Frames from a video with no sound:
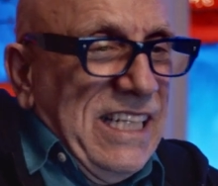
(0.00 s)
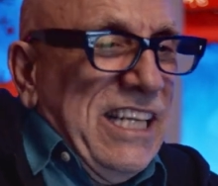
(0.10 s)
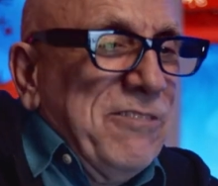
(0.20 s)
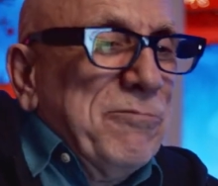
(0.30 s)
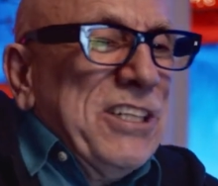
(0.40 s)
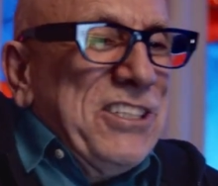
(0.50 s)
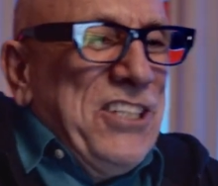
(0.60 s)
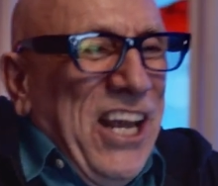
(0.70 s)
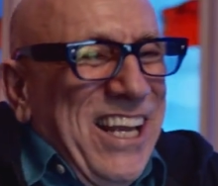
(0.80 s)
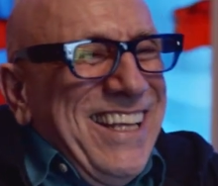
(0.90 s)
in
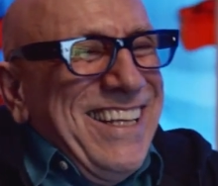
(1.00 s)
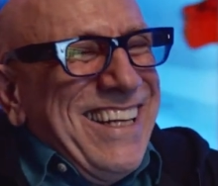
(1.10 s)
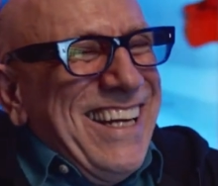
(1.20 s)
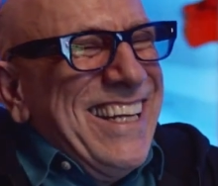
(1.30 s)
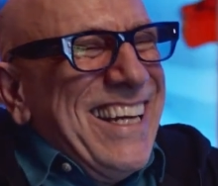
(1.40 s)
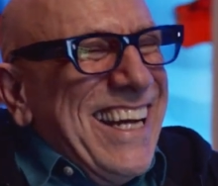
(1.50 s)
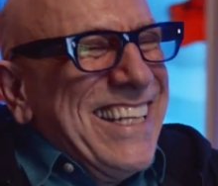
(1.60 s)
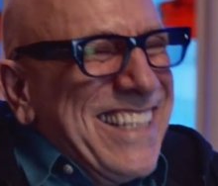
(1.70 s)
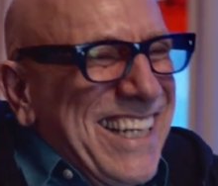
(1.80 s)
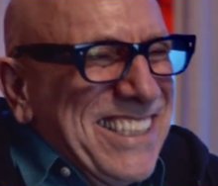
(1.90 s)
which I
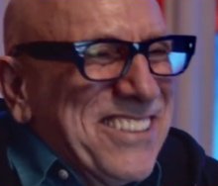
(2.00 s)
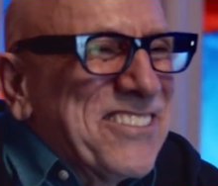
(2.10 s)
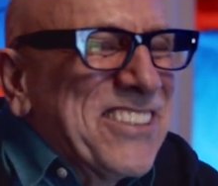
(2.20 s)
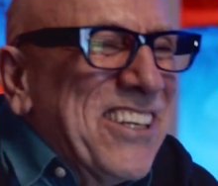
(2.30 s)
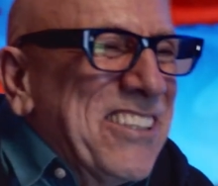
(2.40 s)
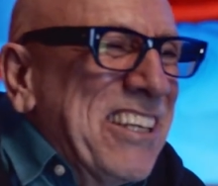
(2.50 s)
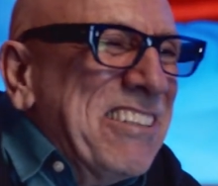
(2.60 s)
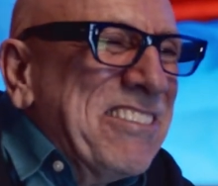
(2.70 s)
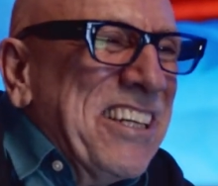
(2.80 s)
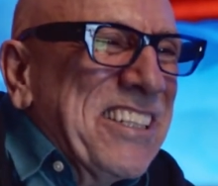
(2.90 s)
kind of got
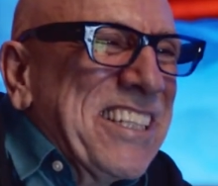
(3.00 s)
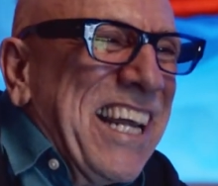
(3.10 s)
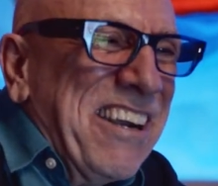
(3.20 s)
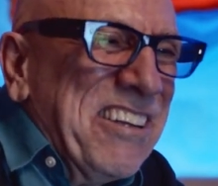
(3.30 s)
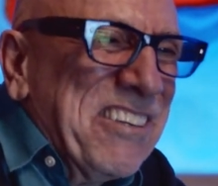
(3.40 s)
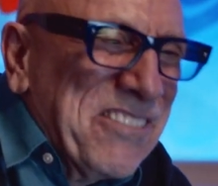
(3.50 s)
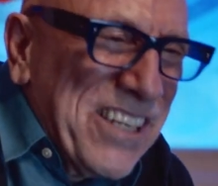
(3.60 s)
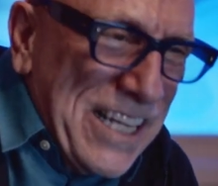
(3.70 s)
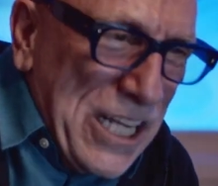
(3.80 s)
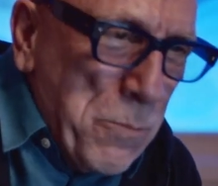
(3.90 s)
rather carried
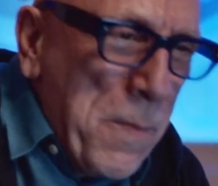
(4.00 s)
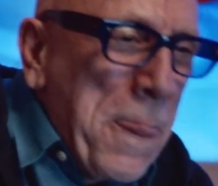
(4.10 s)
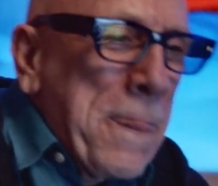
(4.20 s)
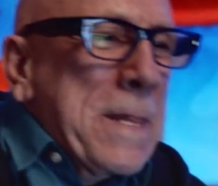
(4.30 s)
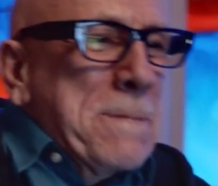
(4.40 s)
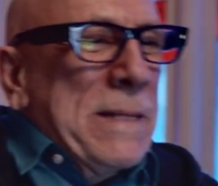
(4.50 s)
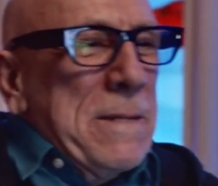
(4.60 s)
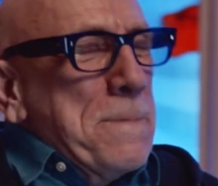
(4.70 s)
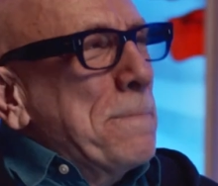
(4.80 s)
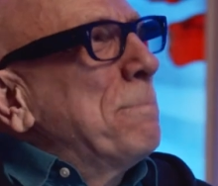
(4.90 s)
away
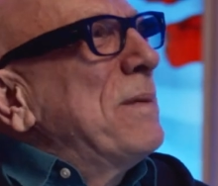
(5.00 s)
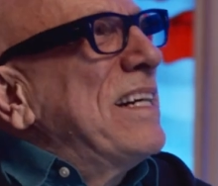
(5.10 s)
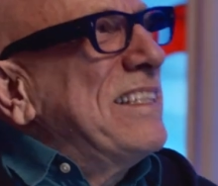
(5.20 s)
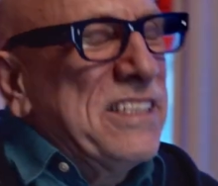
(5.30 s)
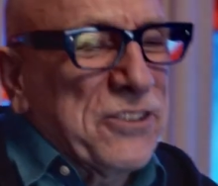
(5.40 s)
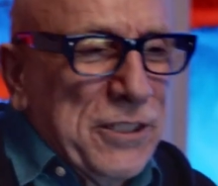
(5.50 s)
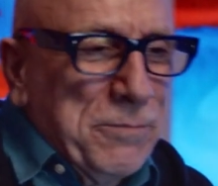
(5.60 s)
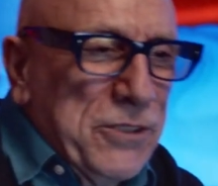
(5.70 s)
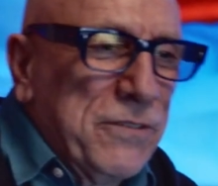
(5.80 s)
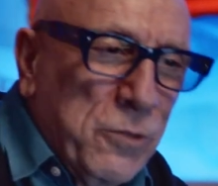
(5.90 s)
about my
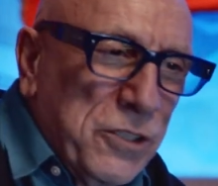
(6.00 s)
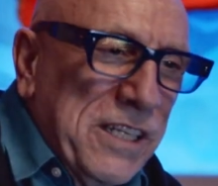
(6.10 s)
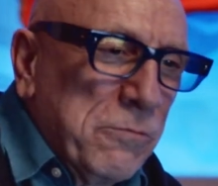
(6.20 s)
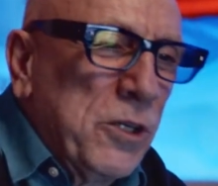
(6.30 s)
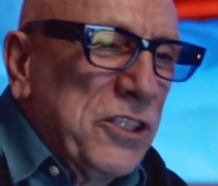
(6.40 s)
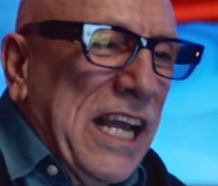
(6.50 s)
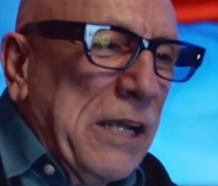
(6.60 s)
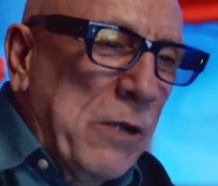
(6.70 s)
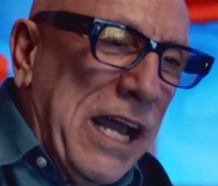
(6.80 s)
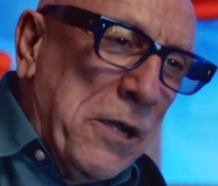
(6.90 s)
description of what I want,
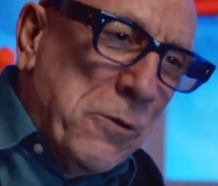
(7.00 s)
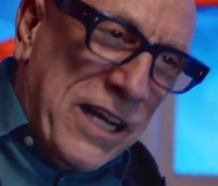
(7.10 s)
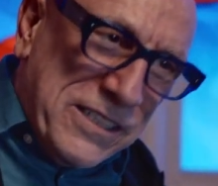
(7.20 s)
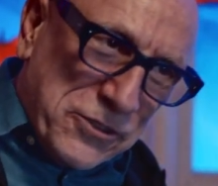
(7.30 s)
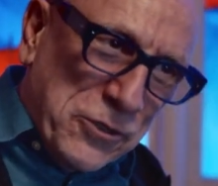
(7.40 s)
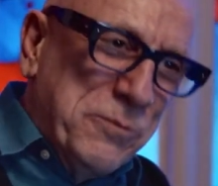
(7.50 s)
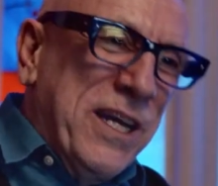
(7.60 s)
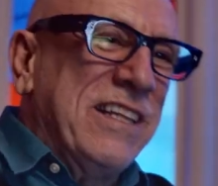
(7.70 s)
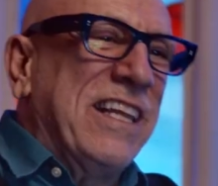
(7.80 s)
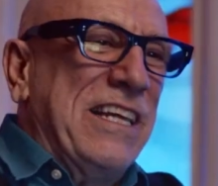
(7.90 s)
how I saw
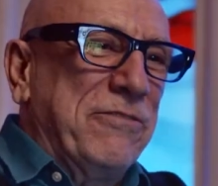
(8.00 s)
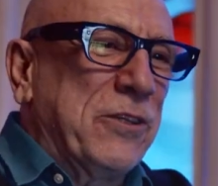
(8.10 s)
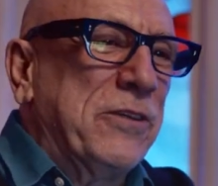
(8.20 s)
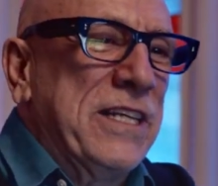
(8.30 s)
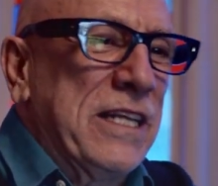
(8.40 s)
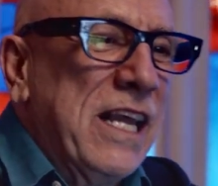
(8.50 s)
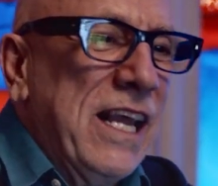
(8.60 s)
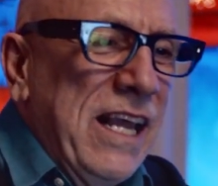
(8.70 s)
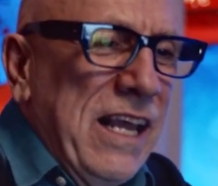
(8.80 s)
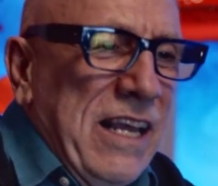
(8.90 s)
my life going.
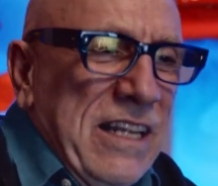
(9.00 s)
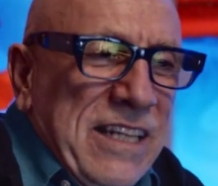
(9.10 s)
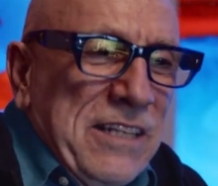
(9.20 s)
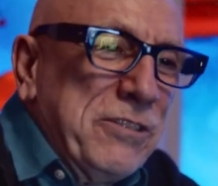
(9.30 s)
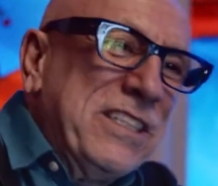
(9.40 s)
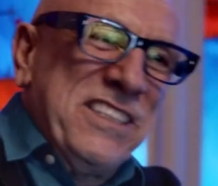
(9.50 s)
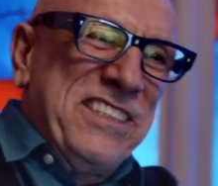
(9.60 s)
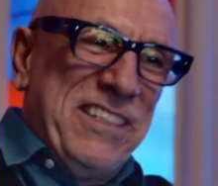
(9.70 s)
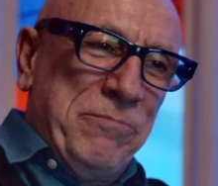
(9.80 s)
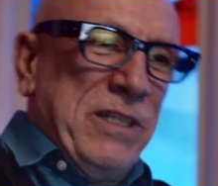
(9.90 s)
And I really
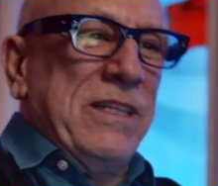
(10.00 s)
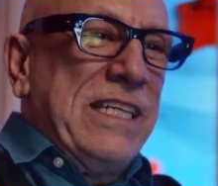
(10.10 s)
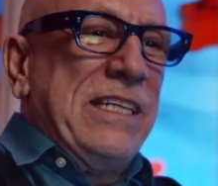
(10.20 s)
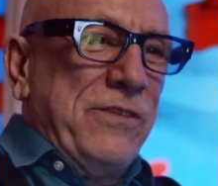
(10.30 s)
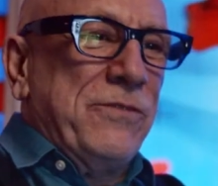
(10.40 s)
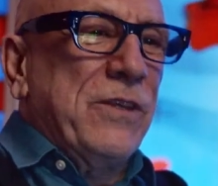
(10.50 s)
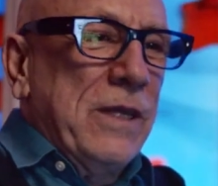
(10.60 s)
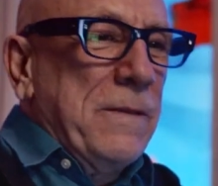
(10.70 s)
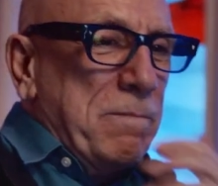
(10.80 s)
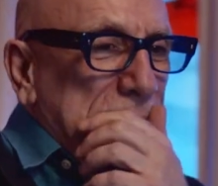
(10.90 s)
did believe
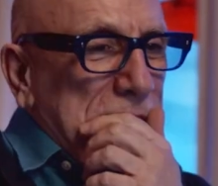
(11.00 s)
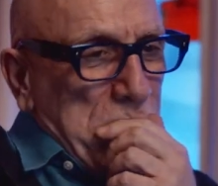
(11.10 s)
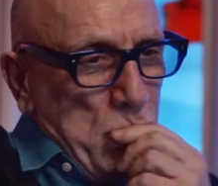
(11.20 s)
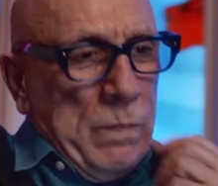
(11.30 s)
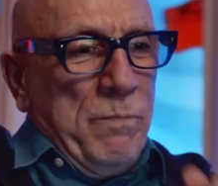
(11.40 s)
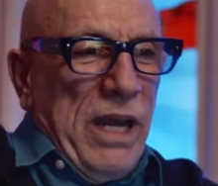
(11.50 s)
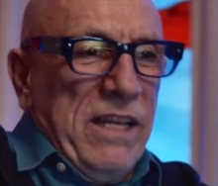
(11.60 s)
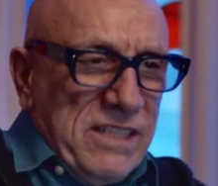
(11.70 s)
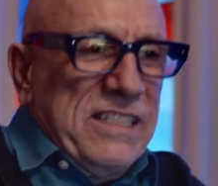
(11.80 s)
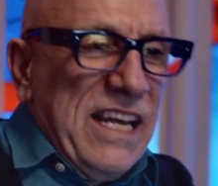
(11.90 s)
that by
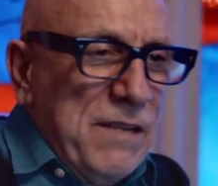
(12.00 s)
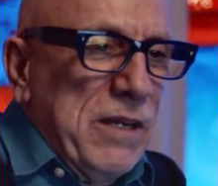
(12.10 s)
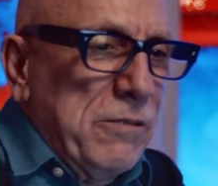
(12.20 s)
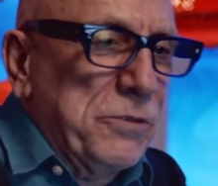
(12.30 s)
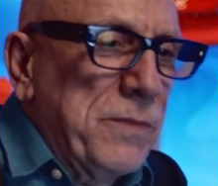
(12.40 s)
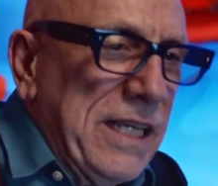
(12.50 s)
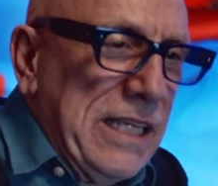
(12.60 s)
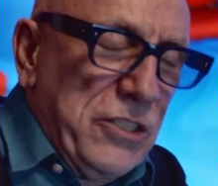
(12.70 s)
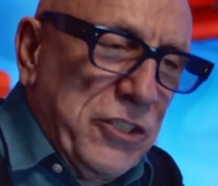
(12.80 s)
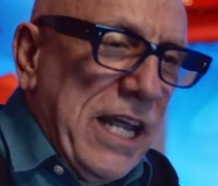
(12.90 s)
the time I was my
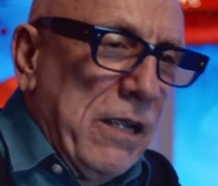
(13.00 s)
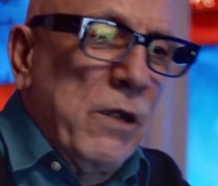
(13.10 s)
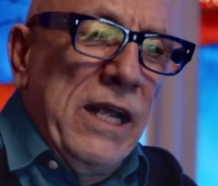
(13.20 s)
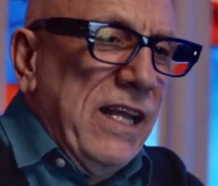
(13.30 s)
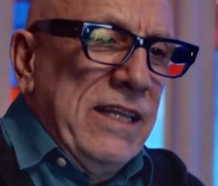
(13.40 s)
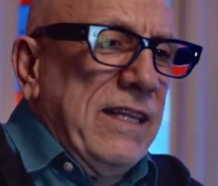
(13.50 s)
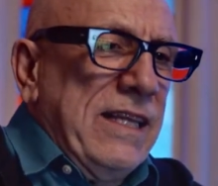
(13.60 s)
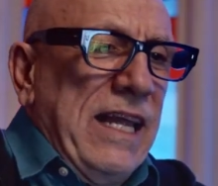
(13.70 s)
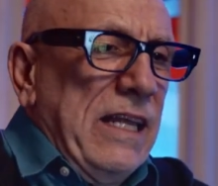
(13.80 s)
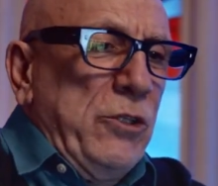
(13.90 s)
age now,
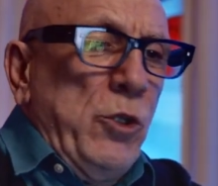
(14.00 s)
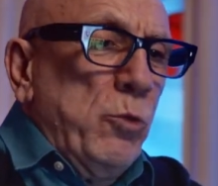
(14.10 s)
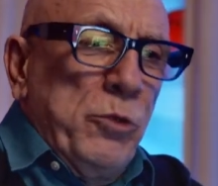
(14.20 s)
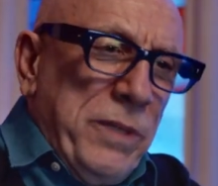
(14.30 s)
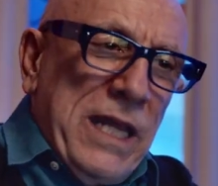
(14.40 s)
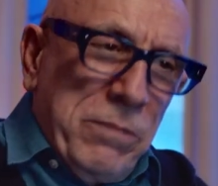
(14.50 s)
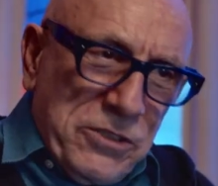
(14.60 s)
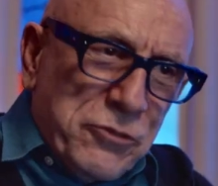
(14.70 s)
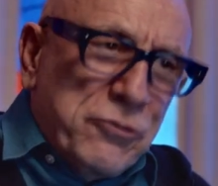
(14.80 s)
you would be able to